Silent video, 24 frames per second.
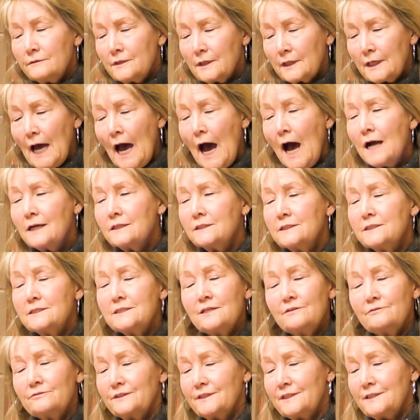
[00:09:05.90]
The
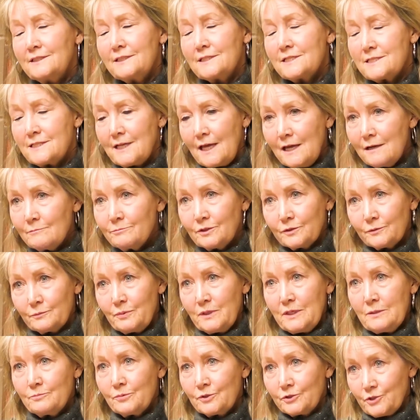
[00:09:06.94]
cognitively
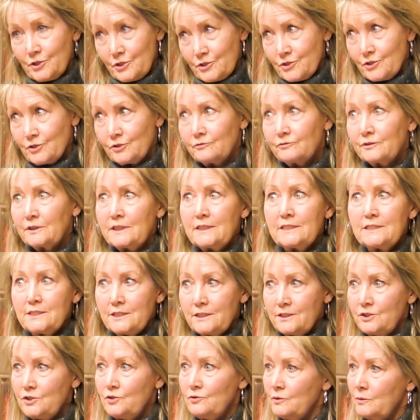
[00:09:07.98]
disabled people deserve a
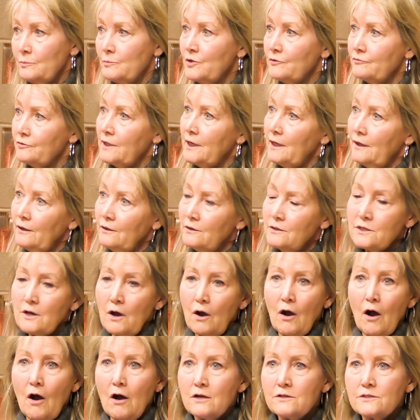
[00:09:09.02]
continuum of care
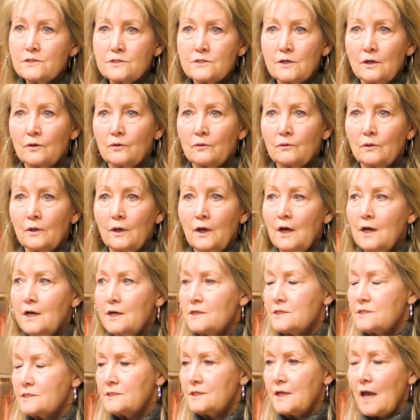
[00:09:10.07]
also.
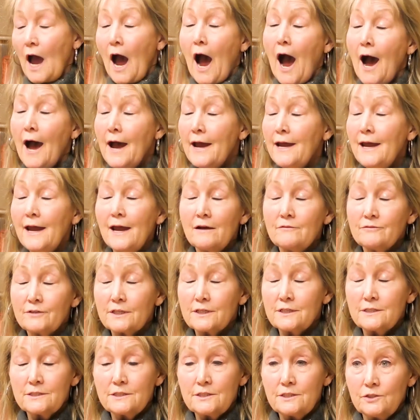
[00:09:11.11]
See, I have
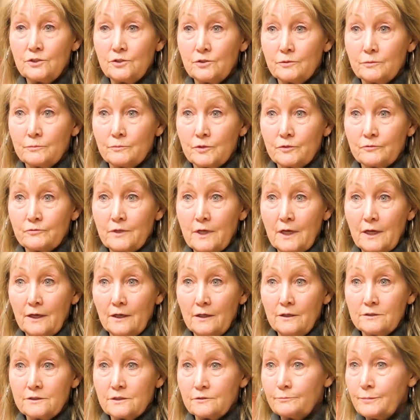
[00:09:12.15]
a continuum of
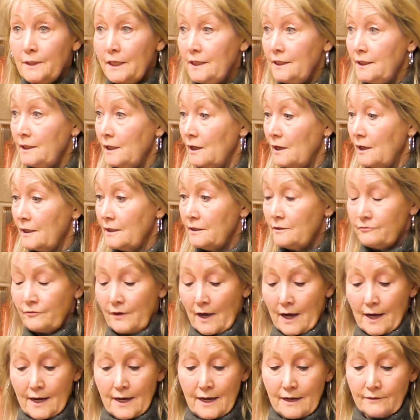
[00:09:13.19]
care depending on
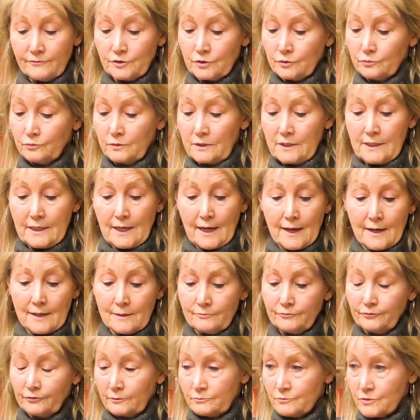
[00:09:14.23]
if I have to
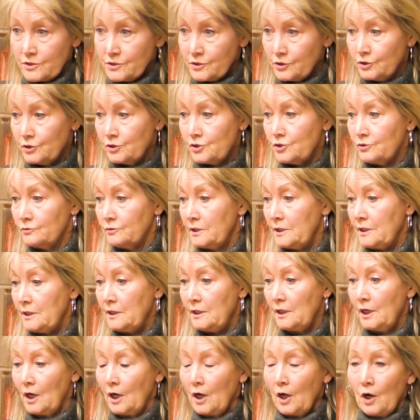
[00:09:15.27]
rehab from
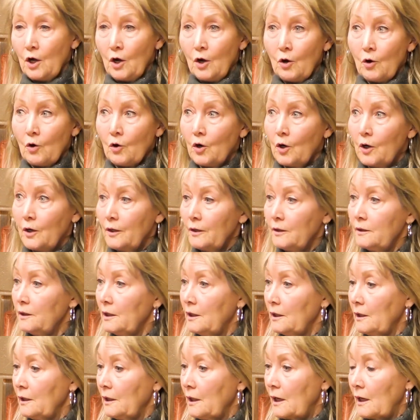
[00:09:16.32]
surgery or
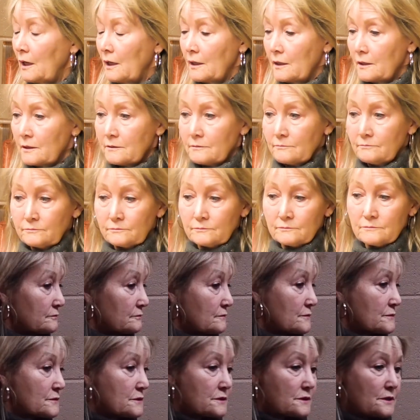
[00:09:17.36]
uh,
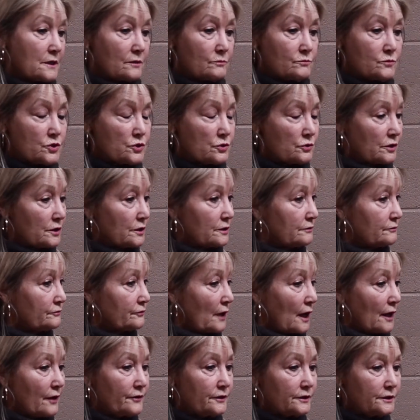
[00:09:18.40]
some sort of
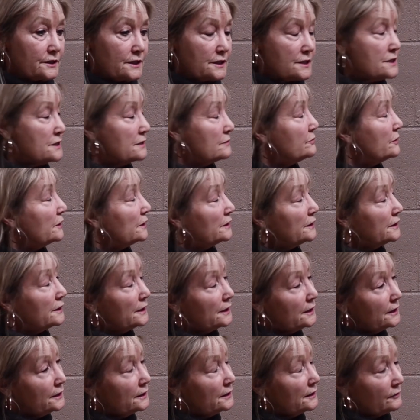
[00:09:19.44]
other
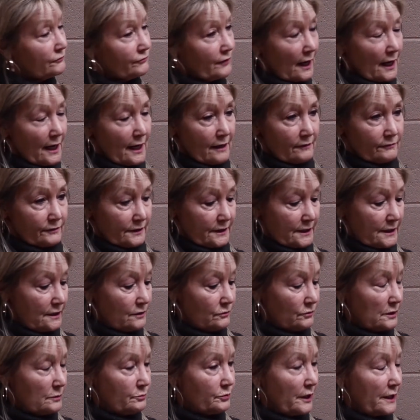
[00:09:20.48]
disability, if I have a knee
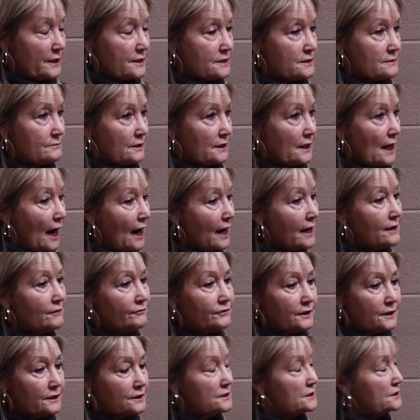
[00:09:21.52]
replacement, I have
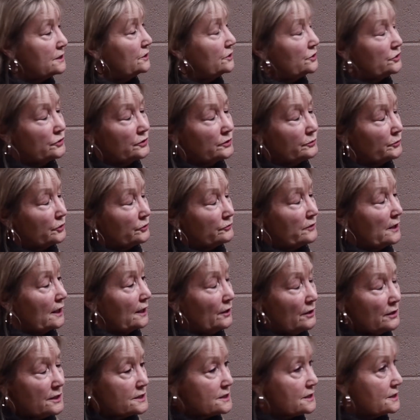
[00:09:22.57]
a continuum of
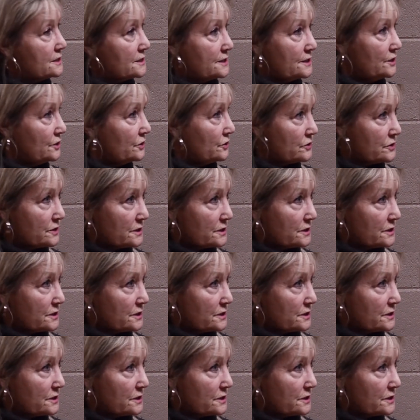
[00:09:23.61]
care as a senior